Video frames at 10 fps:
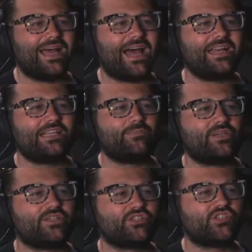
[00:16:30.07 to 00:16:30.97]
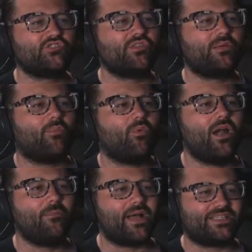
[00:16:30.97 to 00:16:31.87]
I need to be extreme. Where
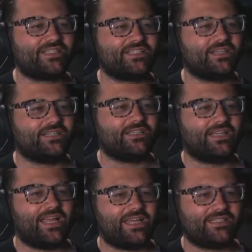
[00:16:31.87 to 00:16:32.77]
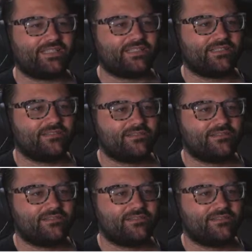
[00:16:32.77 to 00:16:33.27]
are my sunglasses?